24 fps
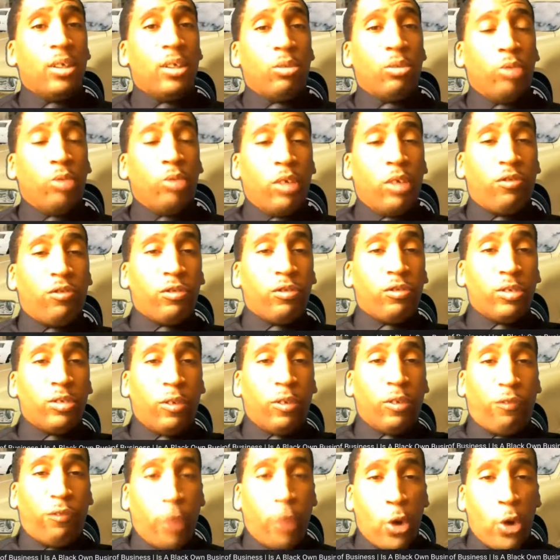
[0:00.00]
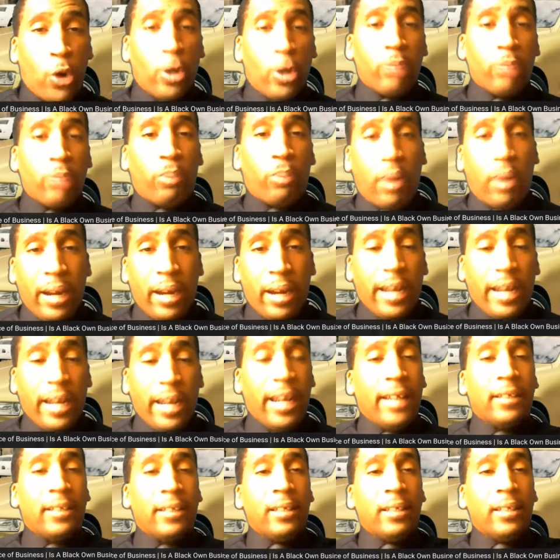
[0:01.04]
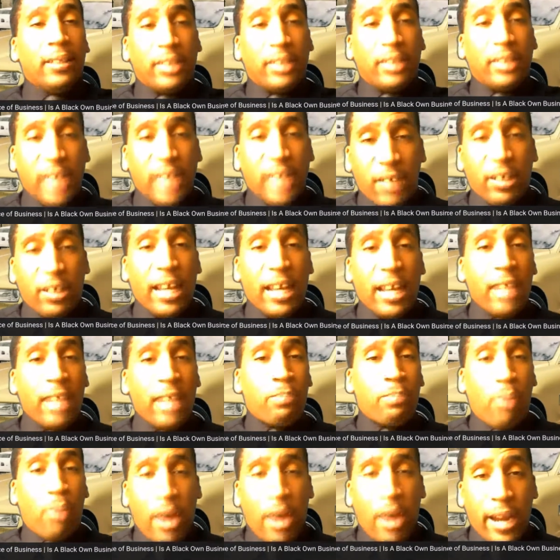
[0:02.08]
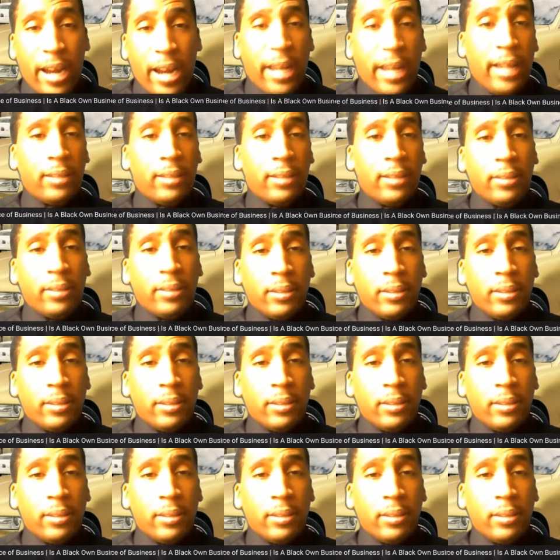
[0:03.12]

with the Ford brand, Chevrolet brand,